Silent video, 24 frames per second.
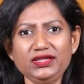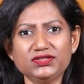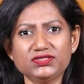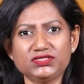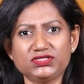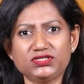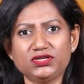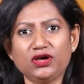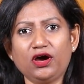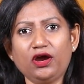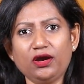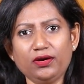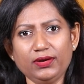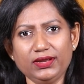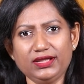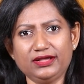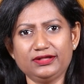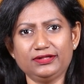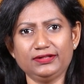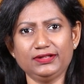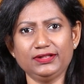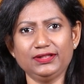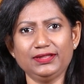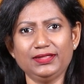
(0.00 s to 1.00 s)

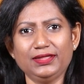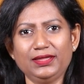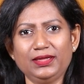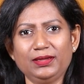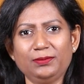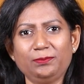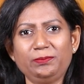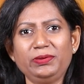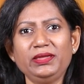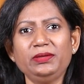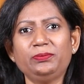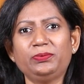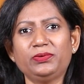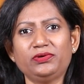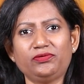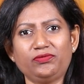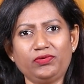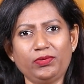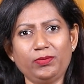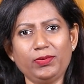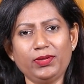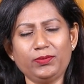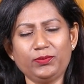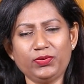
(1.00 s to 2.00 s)
historical, people
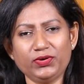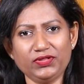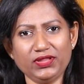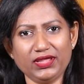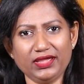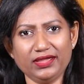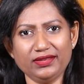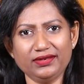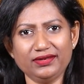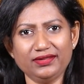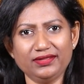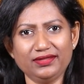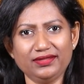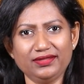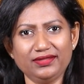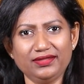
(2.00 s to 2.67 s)
remember that.